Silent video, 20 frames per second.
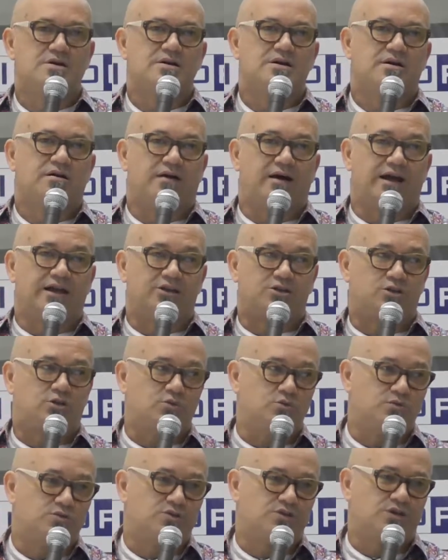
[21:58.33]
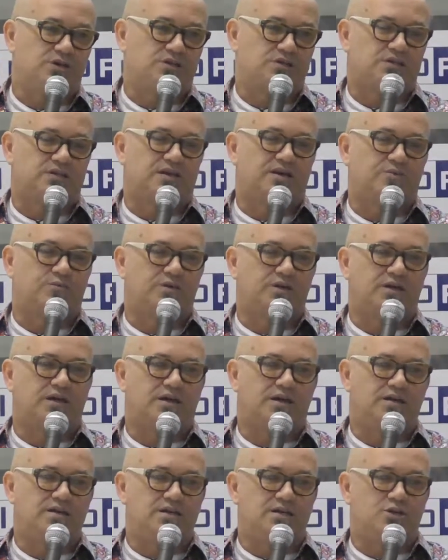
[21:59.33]
I do think that we're going to
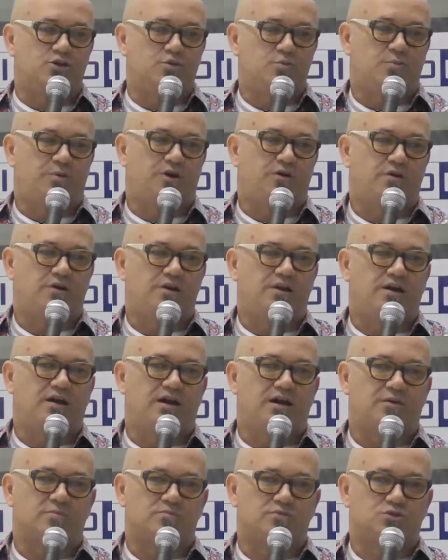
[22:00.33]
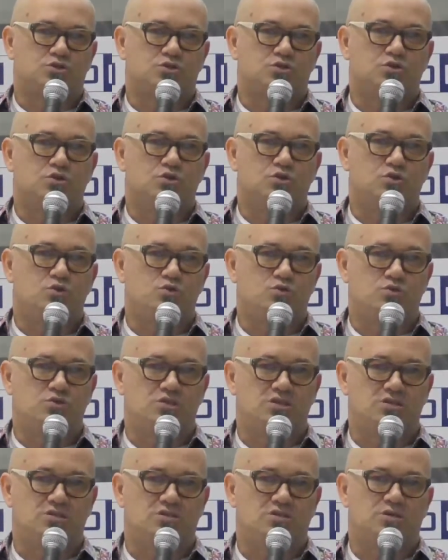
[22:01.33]
need new paradigms, new
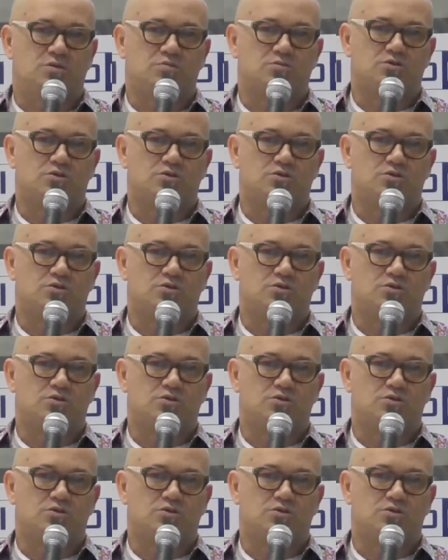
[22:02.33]
systems,